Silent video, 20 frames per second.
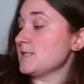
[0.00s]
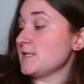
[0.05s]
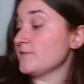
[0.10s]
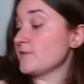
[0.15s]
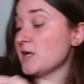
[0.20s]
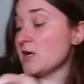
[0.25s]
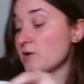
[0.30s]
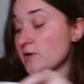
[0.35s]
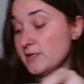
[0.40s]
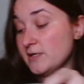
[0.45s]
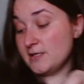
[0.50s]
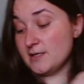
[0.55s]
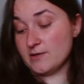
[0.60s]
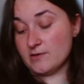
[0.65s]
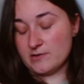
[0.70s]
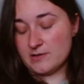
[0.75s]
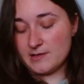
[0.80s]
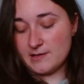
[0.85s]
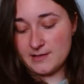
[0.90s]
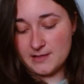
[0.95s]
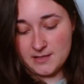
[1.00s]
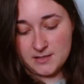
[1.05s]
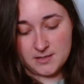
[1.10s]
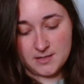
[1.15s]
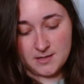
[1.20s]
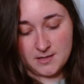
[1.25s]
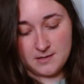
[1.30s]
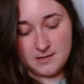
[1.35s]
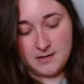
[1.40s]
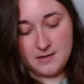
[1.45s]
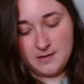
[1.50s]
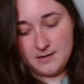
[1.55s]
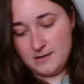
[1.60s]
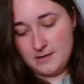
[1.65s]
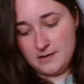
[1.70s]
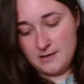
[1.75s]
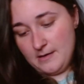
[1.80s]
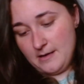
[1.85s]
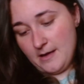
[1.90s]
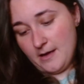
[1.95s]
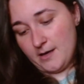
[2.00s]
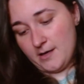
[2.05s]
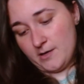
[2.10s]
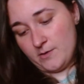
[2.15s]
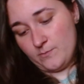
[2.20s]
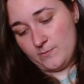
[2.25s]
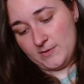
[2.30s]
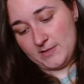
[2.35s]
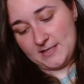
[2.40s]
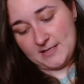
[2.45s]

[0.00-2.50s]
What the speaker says: I've currently got nothing in it, but